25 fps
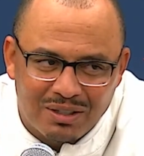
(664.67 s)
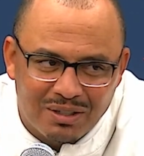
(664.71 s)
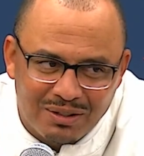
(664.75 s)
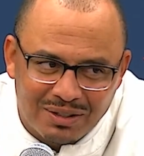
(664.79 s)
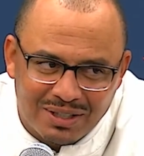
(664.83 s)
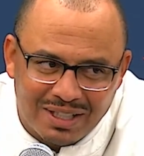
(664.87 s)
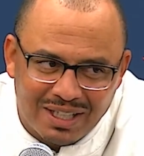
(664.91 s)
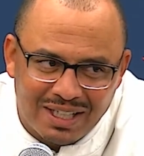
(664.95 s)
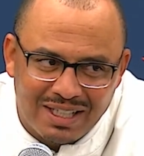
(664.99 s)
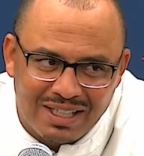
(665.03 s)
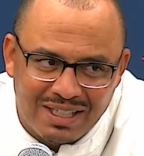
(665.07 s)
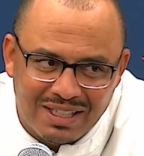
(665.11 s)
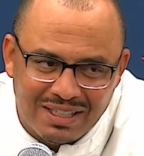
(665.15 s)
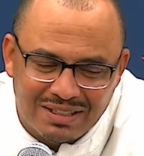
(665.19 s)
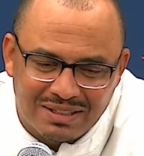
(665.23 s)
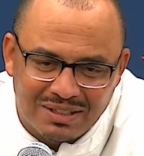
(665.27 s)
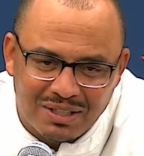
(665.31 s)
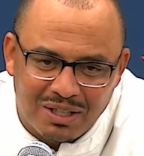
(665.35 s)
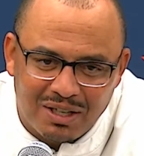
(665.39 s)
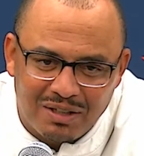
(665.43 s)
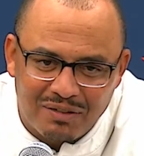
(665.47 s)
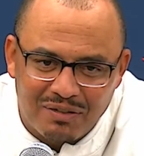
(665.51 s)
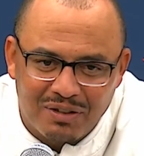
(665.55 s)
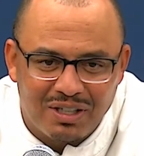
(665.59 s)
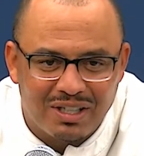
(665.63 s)
Okay, he's
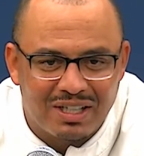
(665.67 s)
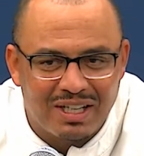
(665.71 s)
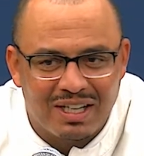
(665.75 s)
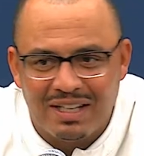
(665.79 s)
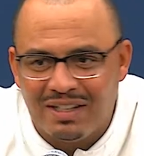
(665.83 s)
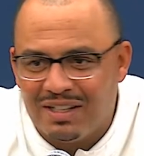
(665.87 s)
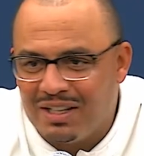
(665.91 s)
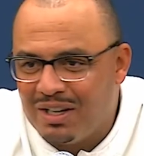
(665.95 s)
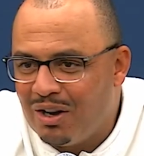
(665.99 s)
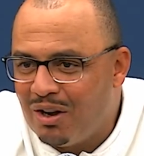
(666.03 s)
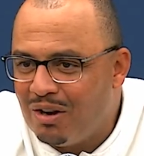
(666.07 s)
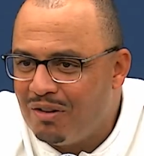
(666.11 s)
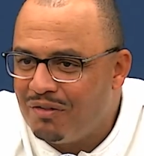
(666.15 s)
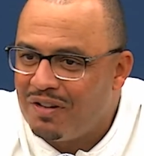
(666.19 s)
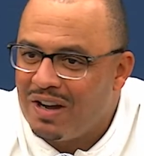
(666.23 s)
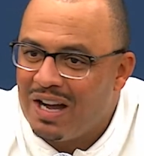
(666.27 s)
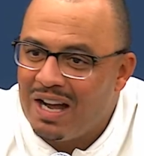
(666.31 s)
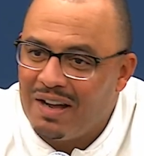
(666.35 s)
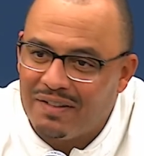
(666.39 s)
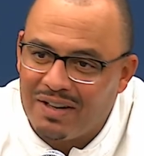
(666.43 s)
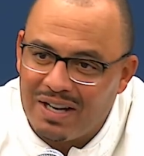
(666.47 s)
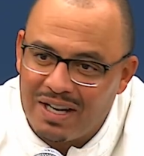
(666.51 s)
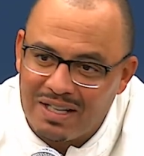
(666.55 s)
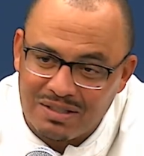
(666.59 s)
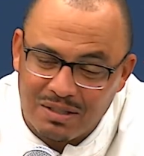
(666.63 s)
off. Okay, then all
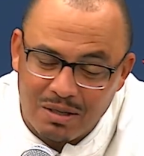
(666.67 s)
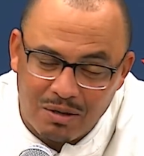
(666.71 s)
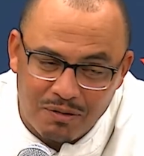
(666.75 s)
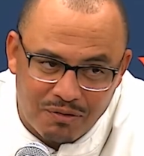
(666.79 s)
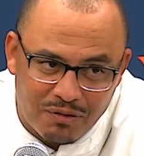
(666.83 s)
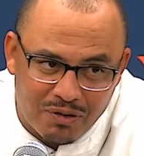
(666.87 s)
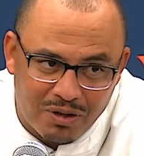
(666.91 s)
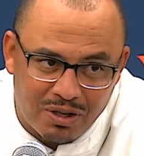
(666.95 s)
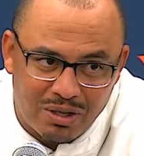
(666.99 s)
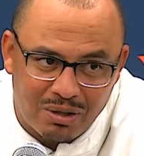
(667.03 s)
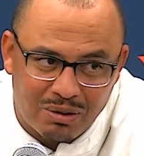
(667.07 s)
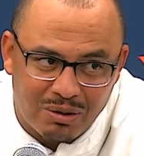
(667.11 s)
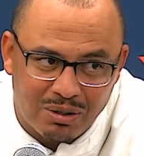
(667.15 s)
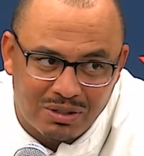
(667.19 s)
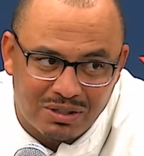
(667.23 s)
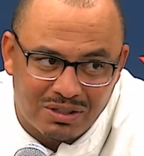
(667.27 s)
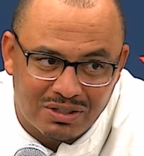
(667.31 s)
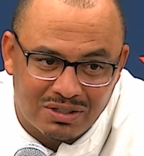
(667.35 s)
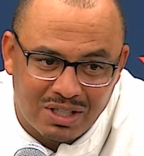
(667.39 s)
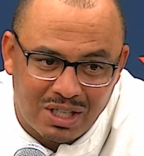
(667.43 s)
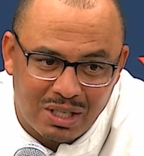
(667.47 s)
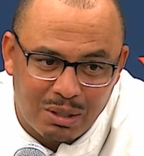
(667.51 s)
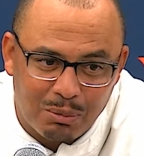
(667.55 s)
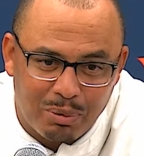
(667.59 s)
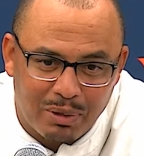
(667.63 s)
five guys up front are on the
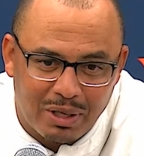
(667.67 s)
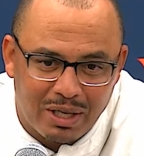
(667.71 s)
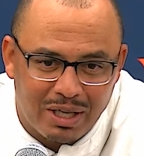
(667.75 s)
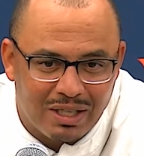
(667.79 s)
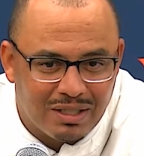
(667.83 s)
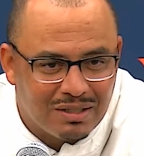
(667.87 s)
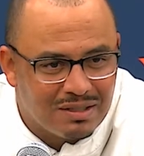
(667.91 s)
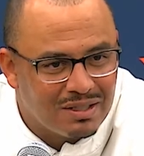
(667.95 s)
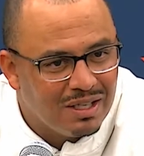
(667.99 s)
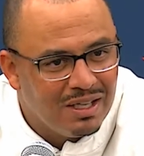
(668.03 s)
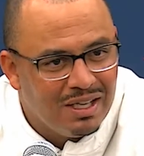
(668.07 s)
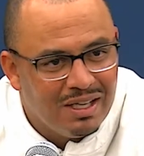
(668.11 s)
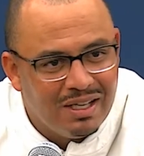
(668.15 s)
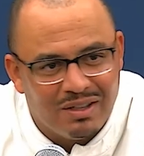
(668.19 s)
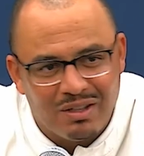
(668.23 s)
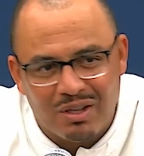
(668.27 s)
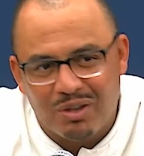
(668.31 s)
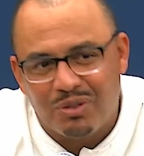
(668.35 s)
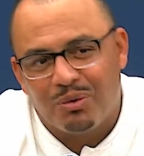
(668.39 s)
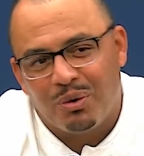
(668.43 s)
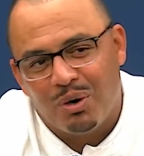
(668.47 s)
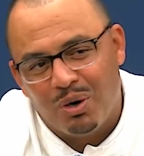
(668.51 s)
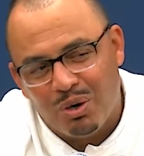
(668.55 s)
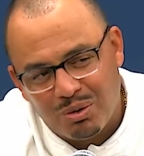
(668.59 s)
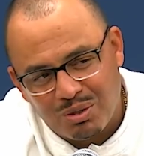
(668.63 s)
same page. The
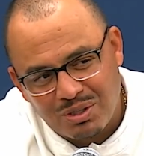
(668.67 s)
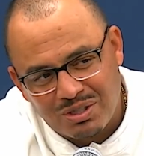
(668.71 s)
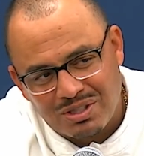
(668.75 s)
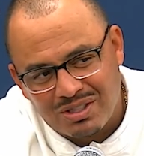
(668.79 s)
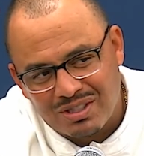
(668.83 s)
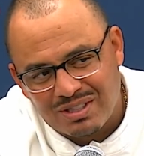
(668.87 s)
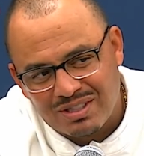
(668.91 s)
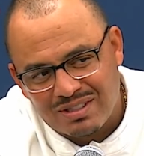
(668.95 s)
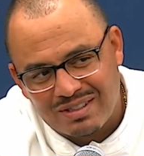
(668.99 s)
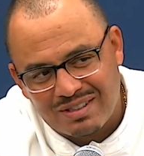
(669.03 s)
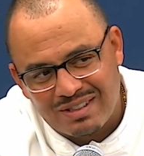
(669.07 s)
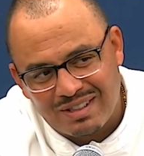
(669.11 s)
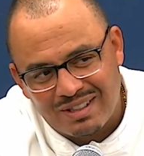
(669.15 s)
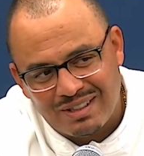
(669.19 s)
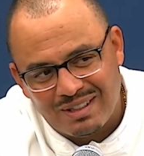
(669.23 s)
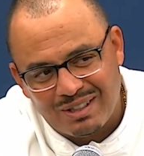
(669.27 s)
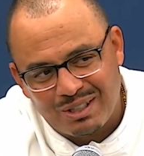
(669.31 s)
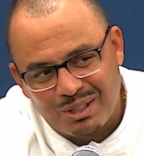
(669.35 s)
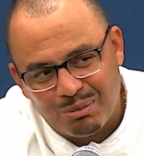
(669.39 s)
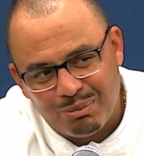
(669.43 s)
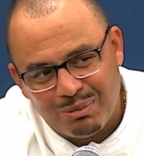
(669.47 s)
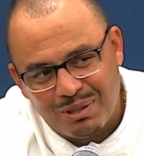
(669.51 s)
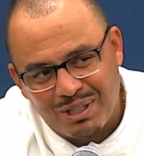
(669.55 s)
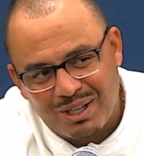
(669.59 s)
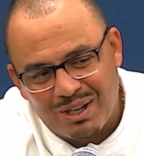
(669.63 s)
throw was just a
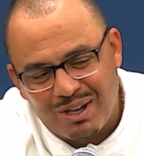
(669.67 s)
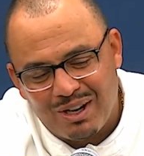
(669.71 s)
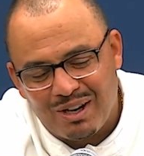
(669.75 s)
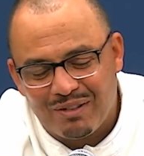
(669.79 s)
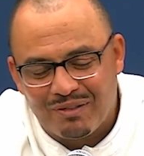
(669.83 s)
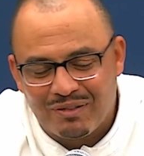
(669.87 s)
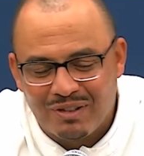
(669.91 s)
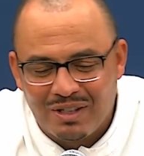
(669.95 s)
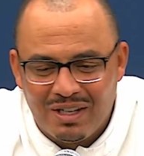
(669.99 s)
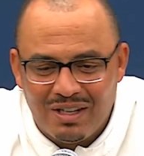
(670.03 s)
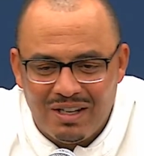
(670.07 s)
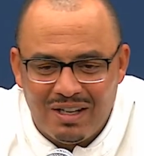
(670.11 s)
little bit off.